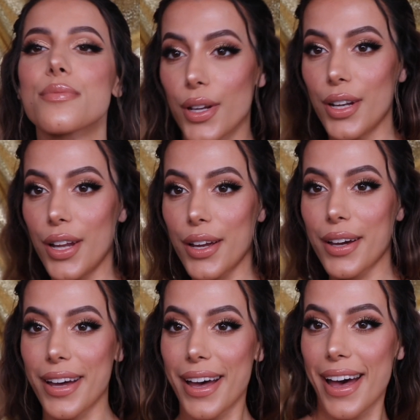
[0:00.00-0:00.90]

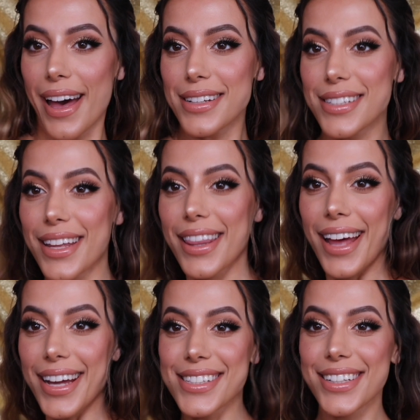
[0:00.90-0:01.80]
Look at
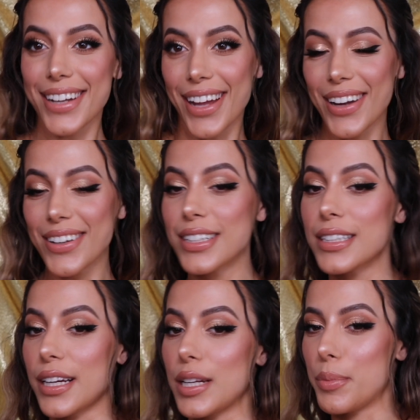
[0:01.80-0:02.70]
that glow.
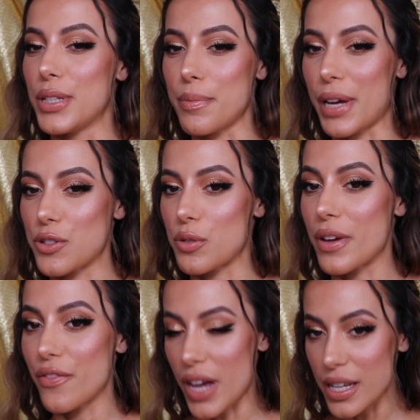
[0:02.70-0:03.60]
I'm going to put some extra on
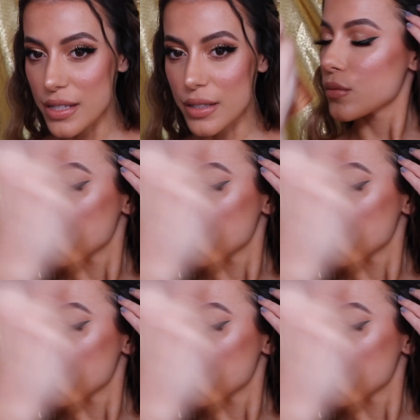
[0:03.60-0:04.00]
my face.